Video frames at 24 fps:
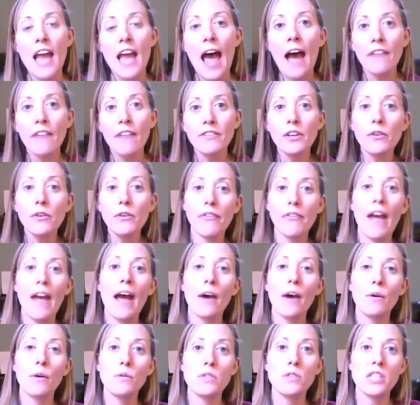have you
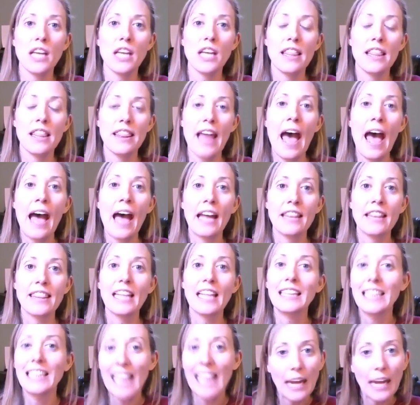found that the
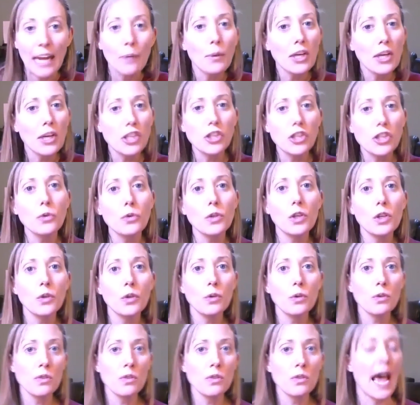language you
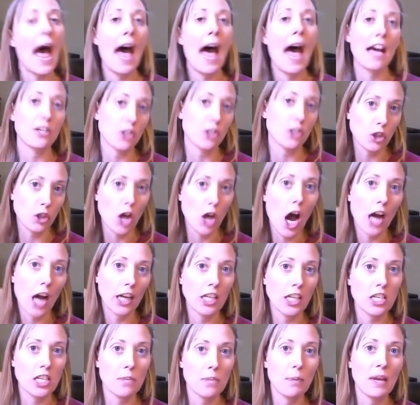use as you're
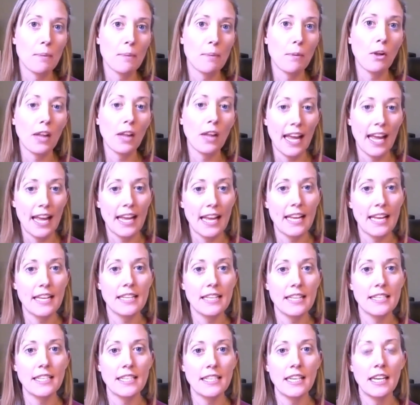talking to people
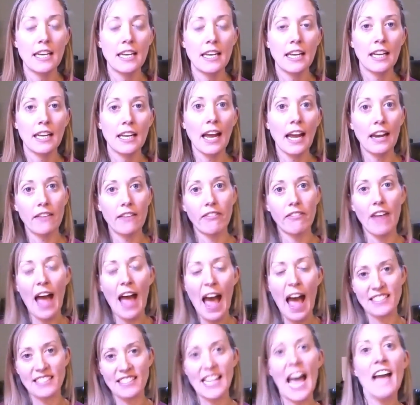has
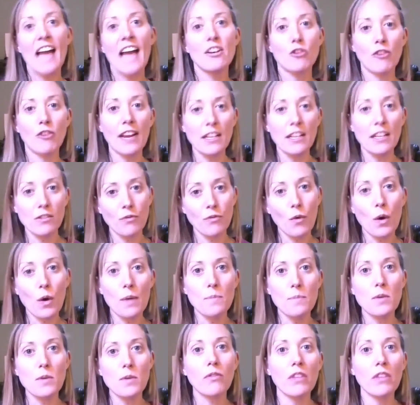that
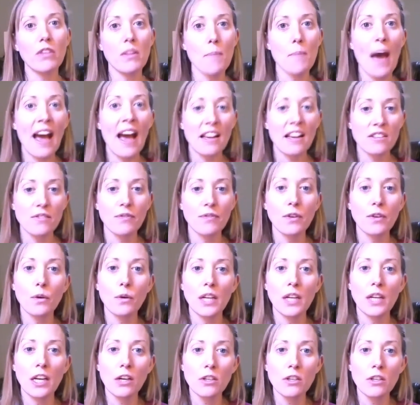transformed over the past few
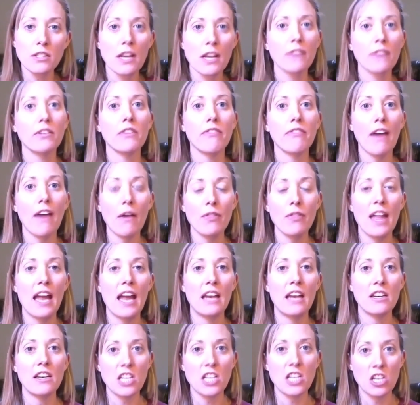years? Have you found that
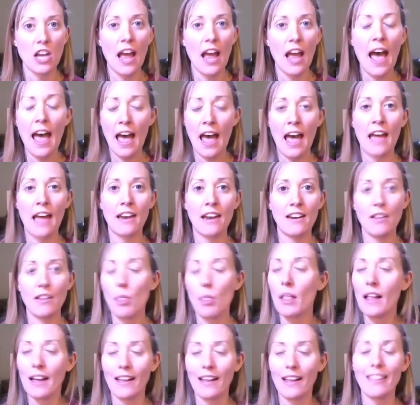
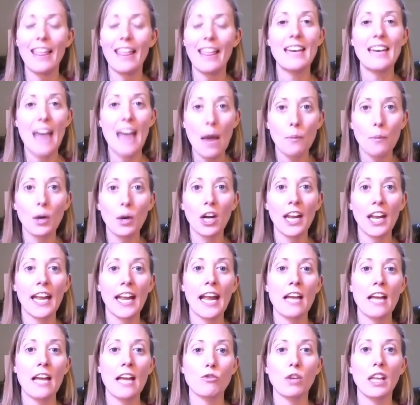that networking
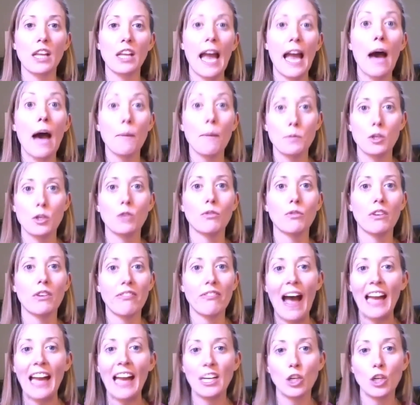has really helped you
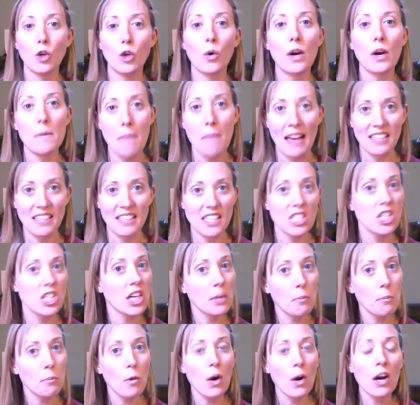refine your
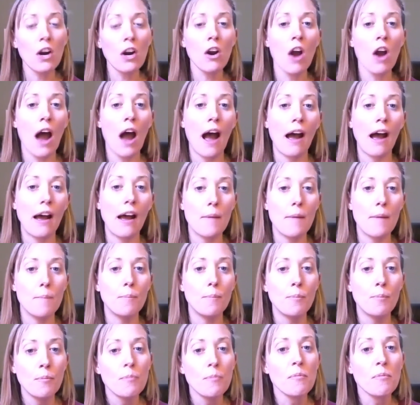messaging more?